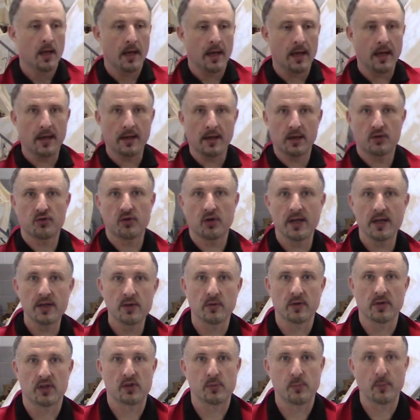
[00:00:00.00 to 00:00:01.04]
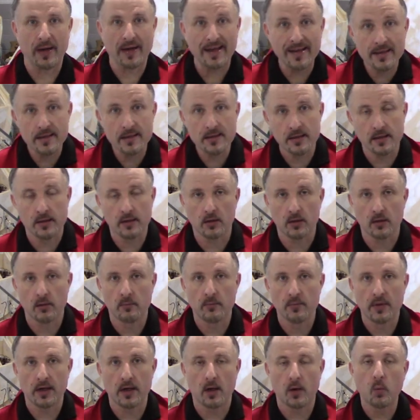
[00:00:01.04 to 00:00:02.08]
and I tried to explain to
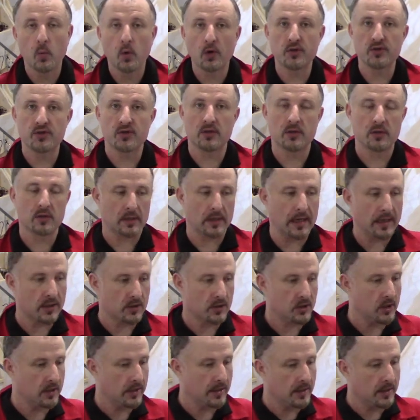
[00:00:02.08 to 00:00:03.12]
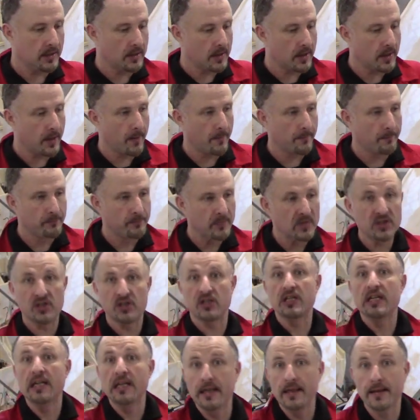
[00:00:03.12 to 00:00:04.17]
them that I wasn't actually um,
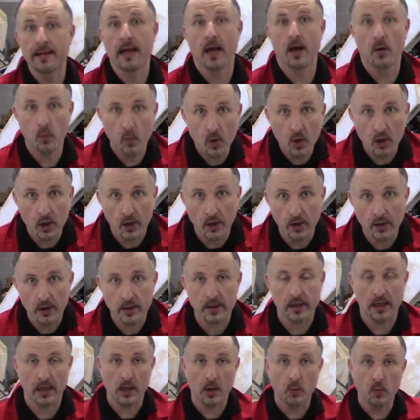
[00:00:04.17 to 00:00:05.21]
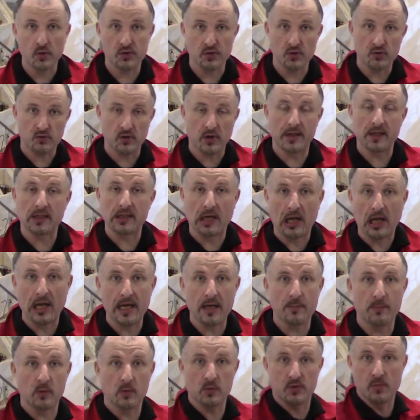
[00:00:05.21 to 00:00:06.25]
stealing their work and I wasn't trying to
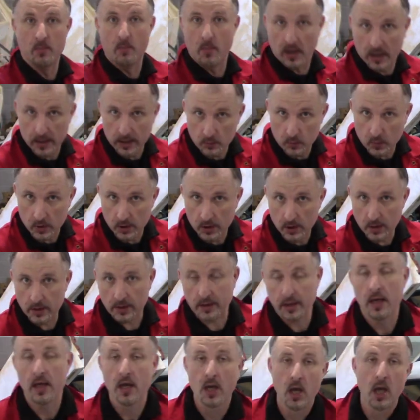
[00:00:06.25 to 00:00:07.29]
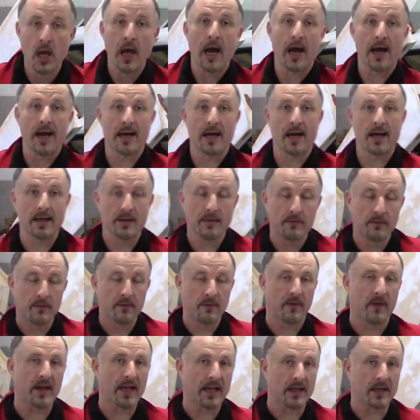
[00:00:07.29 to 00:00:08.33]
claim it was my work and I in
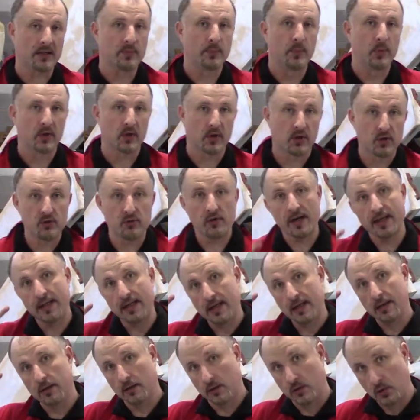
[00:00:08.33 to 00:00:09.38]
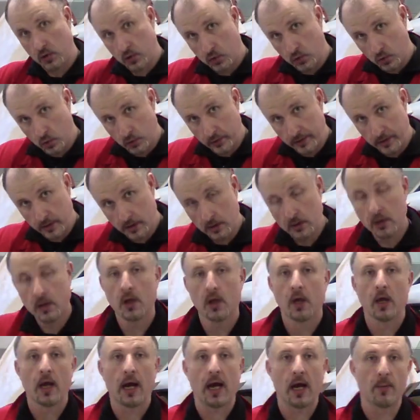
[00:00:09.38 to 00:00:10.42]
fact put a credit in the corner,
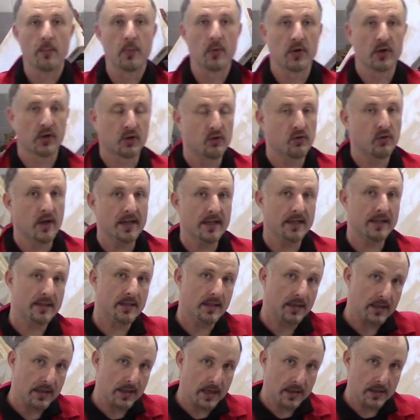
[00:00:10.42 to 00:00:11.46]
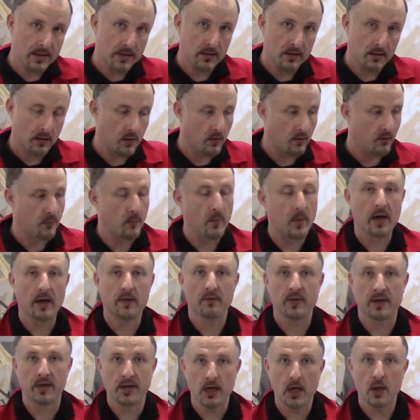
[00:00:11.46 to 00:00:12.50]
I put a credit at the end of my
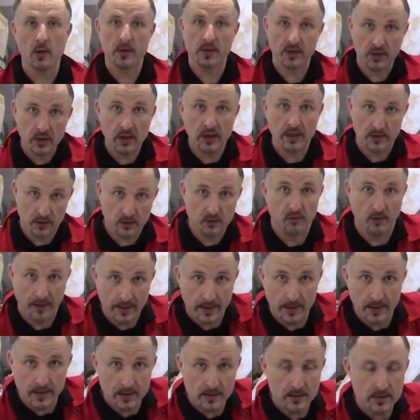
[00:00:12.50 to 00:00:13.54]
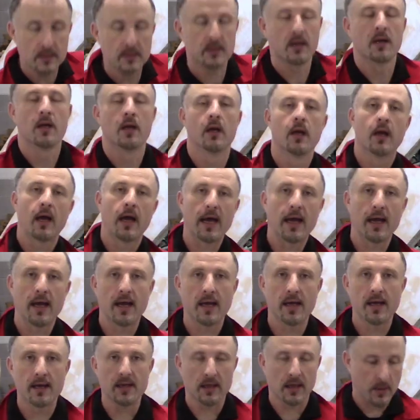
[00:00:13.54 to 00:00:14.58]
video in the, in the credits
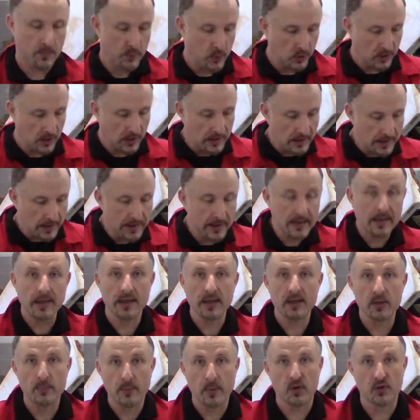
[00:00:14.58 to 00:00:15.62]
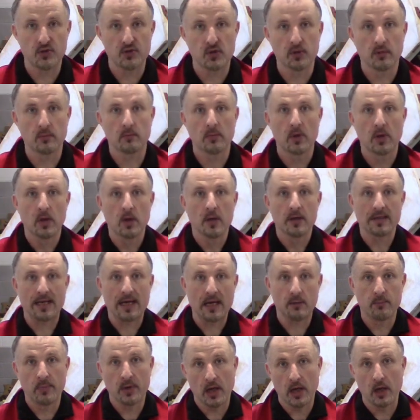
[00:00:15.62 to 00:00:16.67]
and I put a link in the bottom
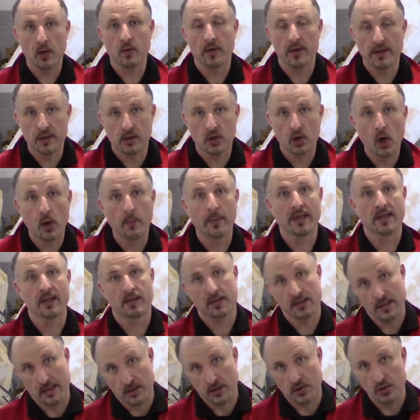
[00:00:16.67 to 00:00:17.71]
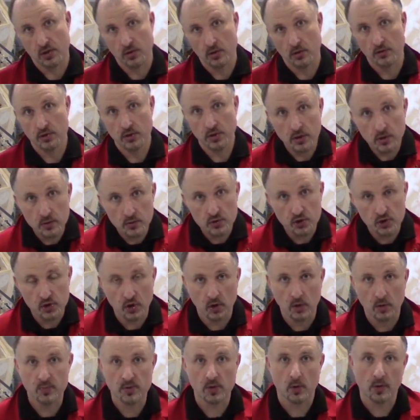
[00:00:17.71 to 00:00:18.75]
down below in the comment section on
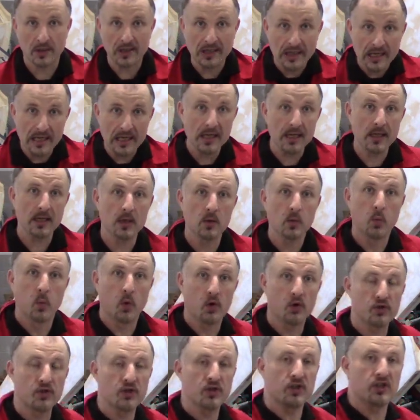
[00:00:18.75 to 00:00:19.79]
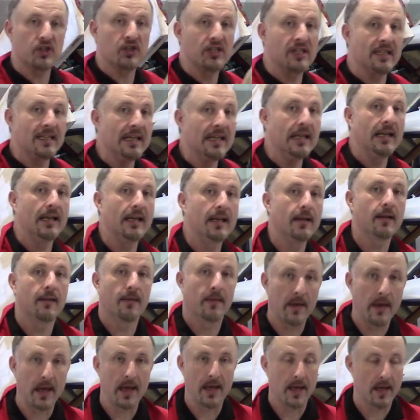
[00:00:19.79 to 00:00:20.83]
YouTube. So I clearly wasn't stealing
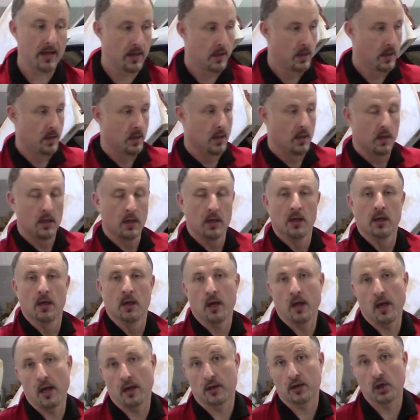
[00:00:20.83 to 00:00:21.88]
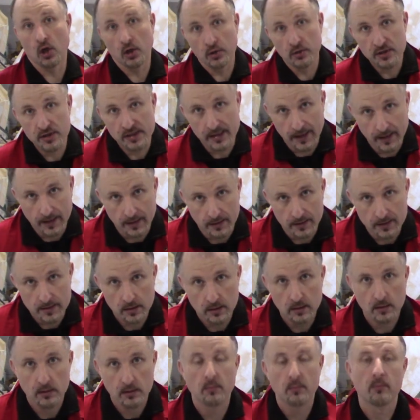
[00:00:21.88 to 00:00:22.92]
their uh, content,
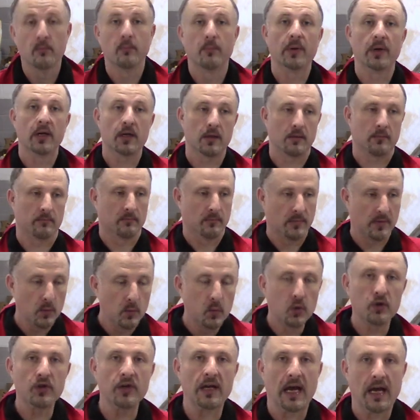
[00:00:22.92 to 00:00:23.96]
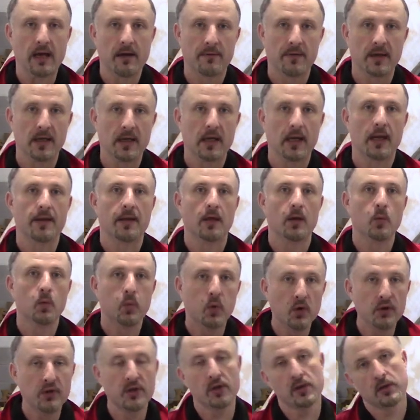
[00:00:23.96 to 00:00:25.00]
but they wouldn't have it and they
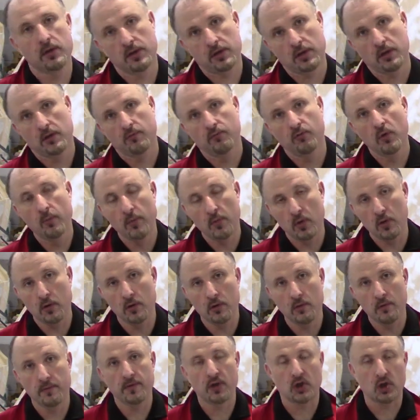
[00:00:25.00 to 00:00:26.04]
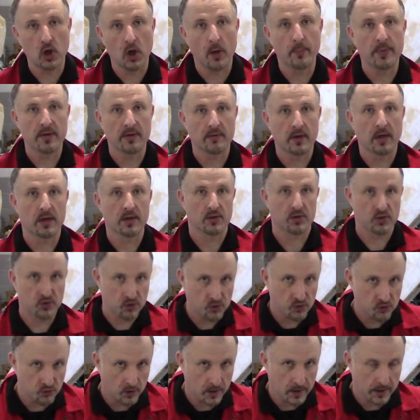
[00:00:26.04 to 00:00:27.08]
wouldn't remove the copyright
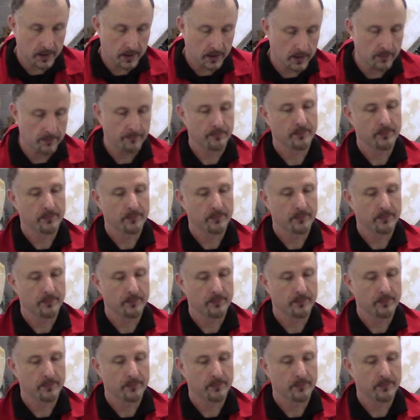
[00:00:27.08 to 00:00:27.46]
strike.